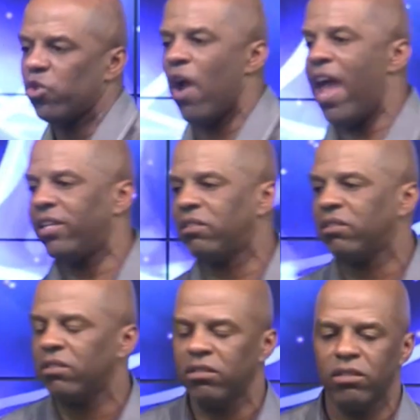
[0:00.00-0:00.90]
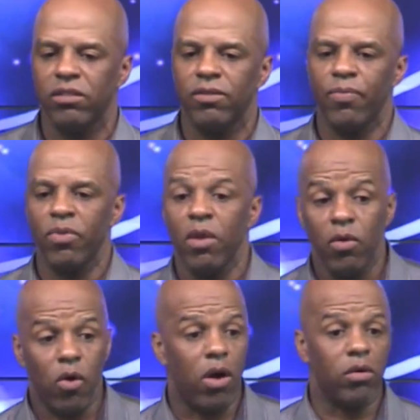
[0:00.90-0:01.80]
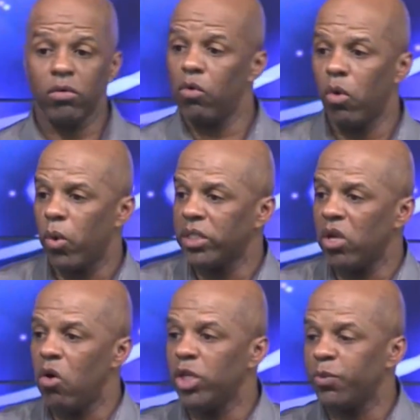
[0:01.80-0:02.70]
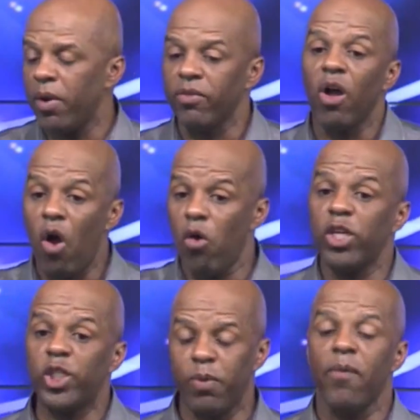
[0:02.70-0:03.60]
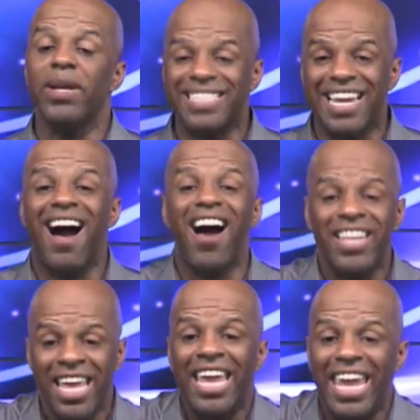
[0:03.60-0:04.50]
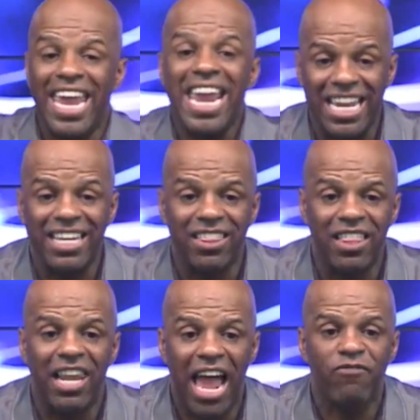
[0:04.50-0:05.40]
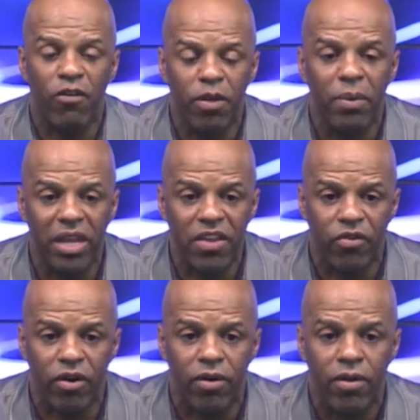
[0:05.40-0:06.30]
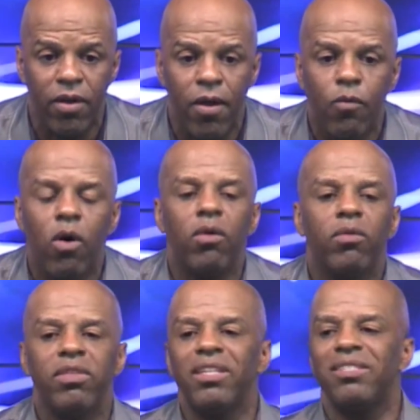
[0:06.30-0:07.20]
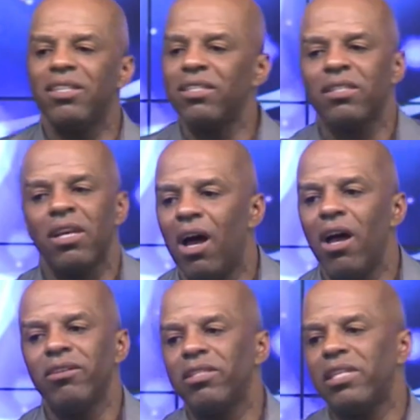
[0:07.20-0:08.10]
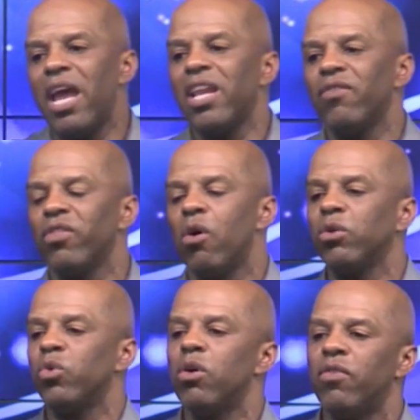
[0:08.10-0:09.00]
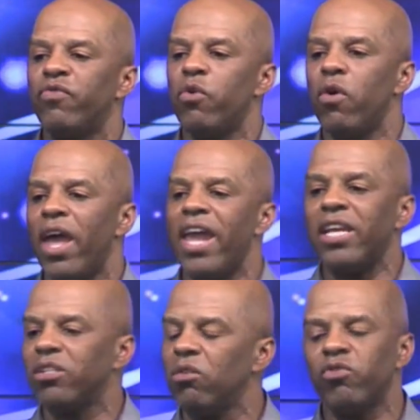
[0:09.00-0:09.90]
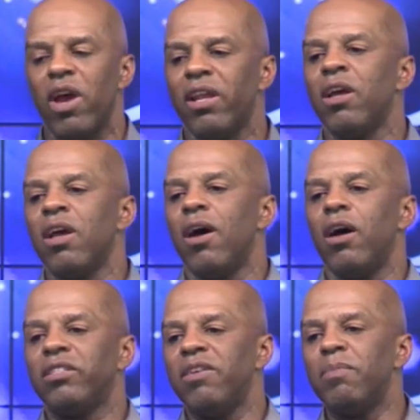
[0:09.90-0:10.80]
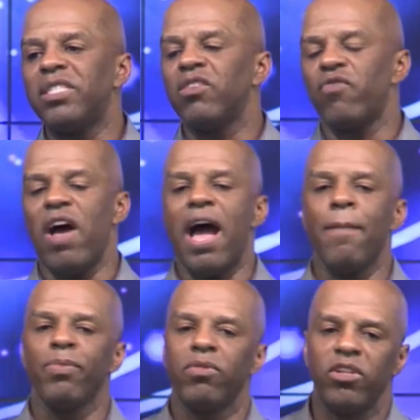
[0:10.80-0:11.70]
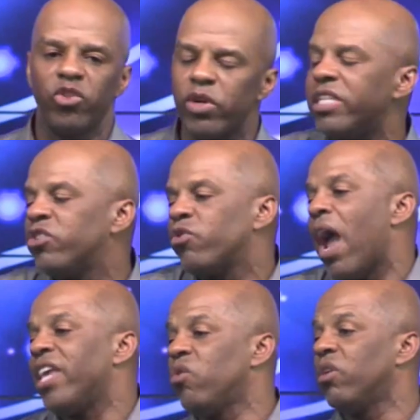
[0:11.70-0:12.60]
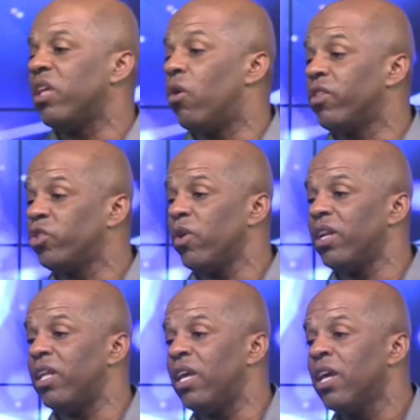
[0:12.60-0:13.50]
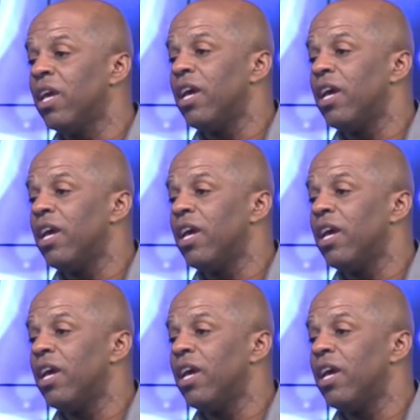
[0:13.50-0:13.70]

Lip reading: Christ. Well, where's the Holy Spirit? The Holy Spirit is God in the life of the believer. Well, this is understanding for those who are of full age. Don't try to demystify the triunity or the Trinity.